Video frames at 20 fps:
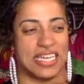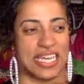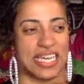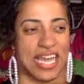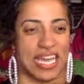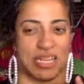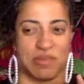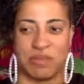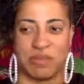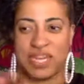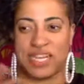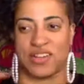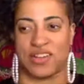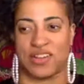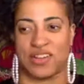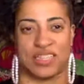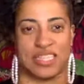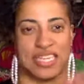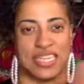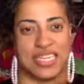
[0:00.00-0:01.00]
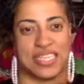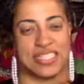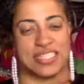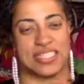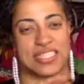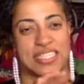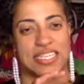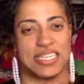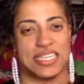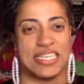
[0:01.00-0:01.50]
kind of been in all
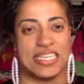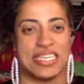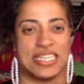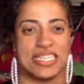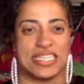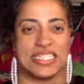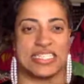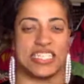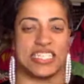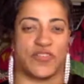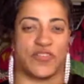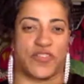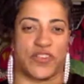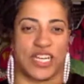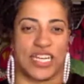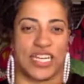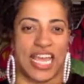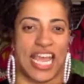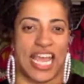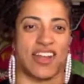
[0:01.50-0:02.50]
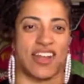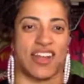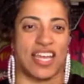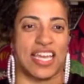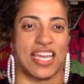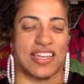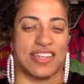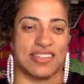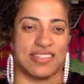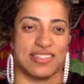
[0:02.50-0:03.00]
these different
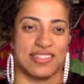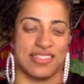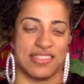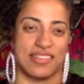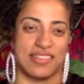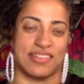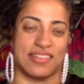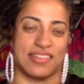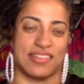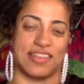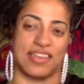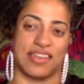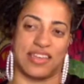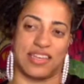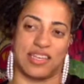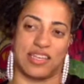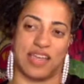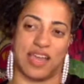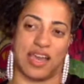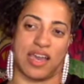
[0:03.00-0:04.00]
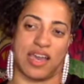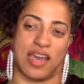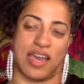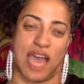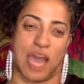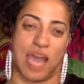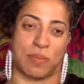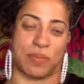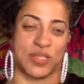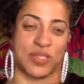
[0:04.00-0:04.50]
areas and
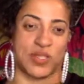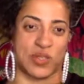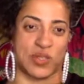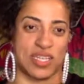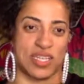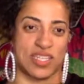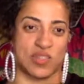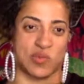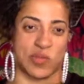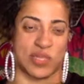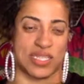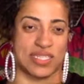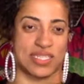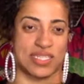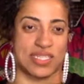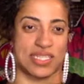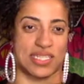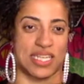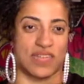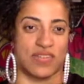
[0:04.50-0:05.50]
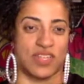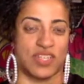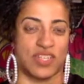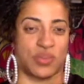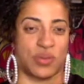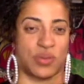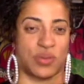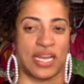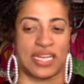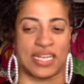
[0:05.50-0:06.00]
opportunities within the city of
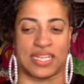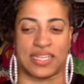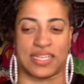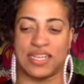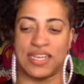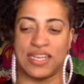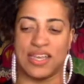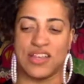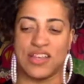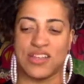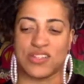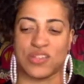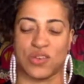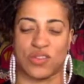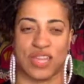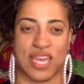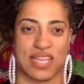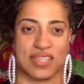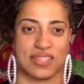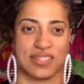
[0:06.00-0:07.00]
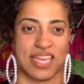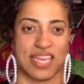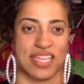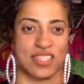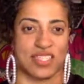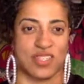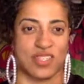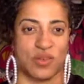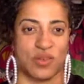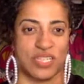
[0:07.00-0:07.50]
Detroit, and so
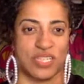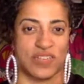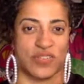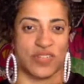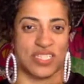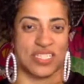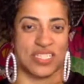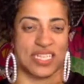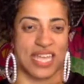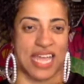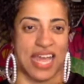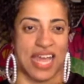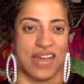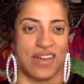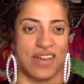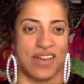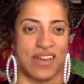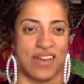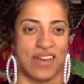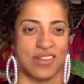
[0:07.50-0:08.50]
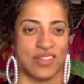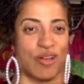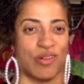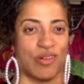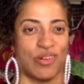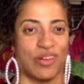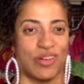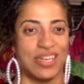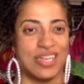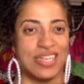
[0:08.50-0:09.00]
that's no different to now.
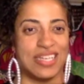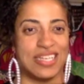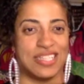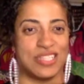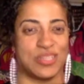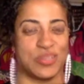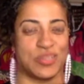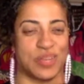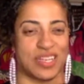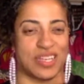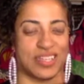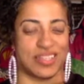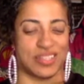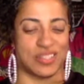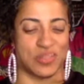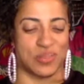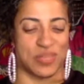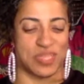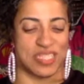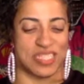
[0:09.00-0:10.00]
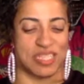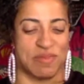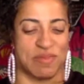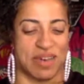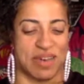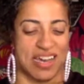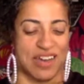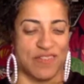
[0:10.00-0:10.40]
So doing some